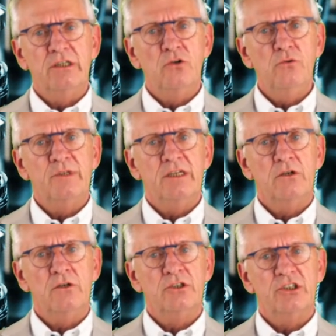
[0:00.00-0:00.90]
Group
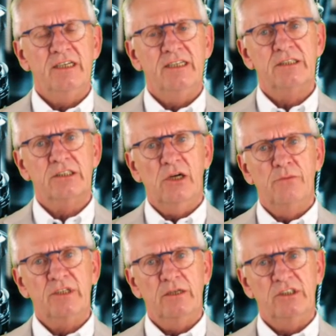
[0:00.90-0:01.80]
technology is
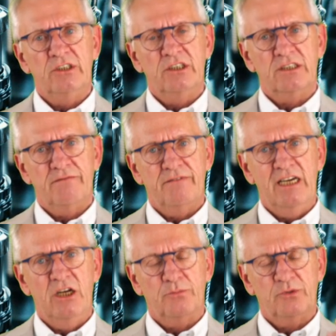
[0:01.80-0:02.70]
something which is
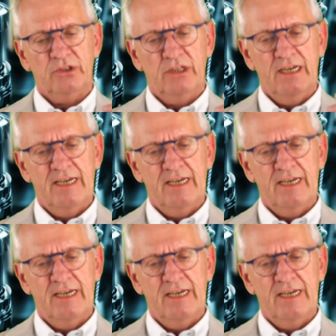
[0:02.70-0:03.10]
developed